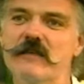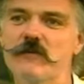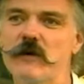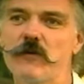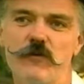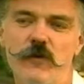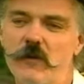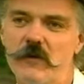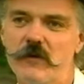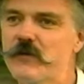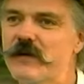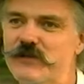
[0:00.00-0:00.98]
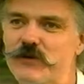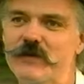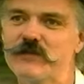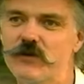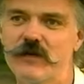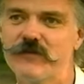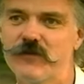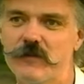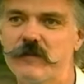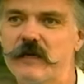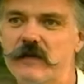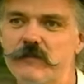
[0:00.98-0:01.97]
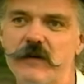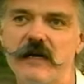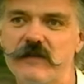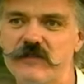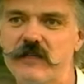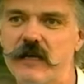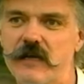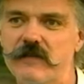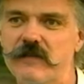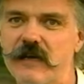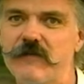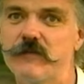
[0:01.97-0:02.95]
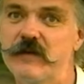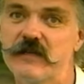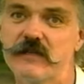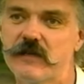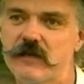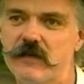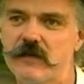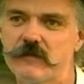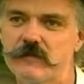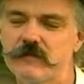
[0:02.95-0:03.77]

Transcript: And what we were really doing was looking for a big pile of sand to have a picnic in.